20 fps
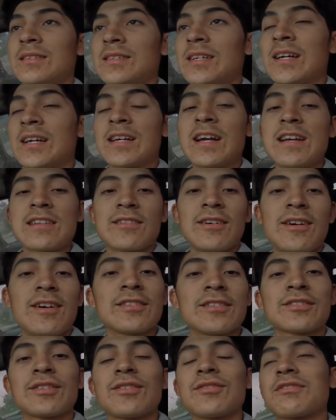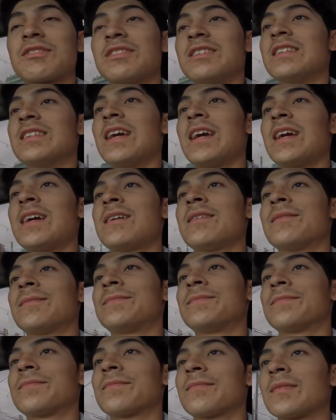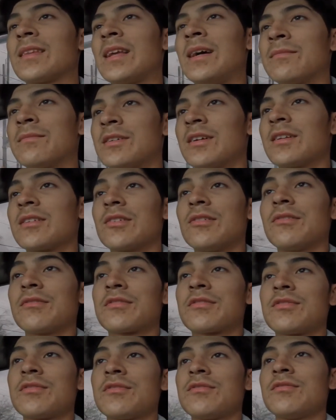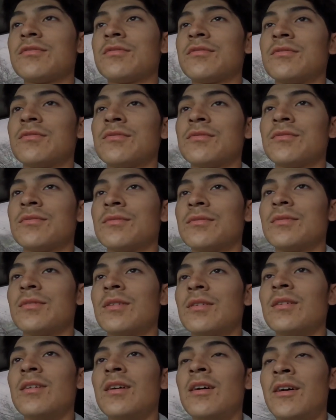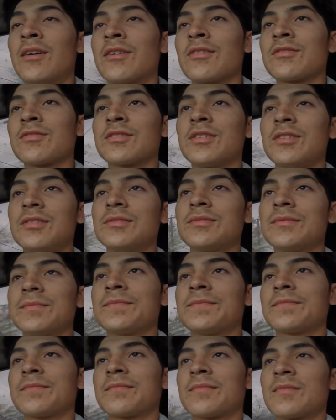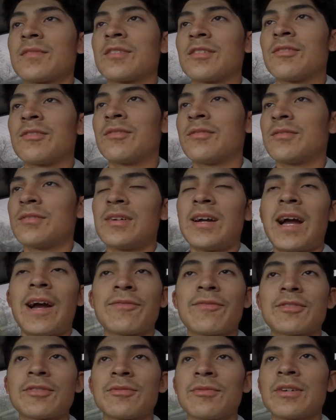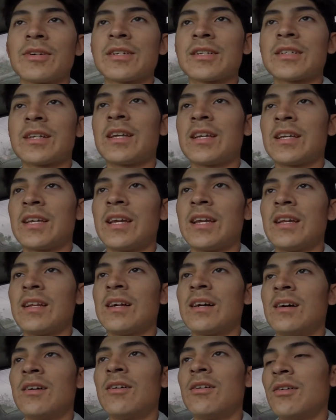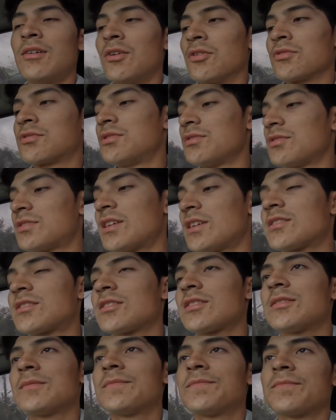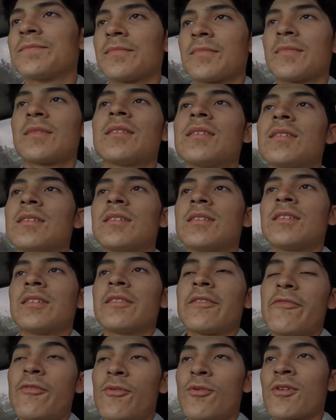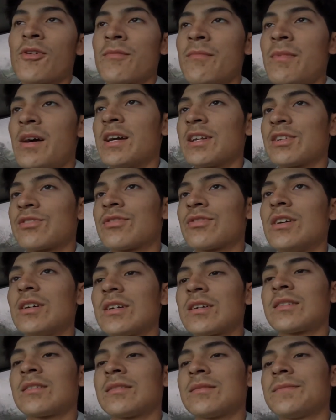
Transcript: yeah, guys, also today I'm gonna go to AutoZone after work and get a O2 sensor for my truck,